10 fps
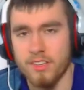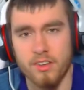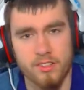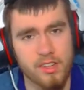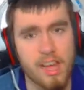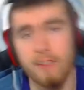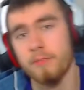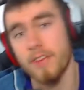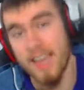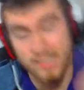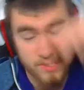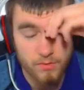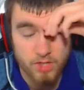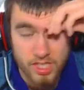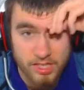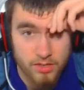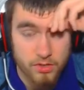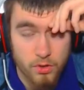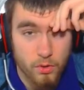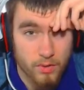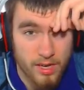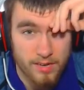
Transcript: You know, it's a lot of SMG and assault,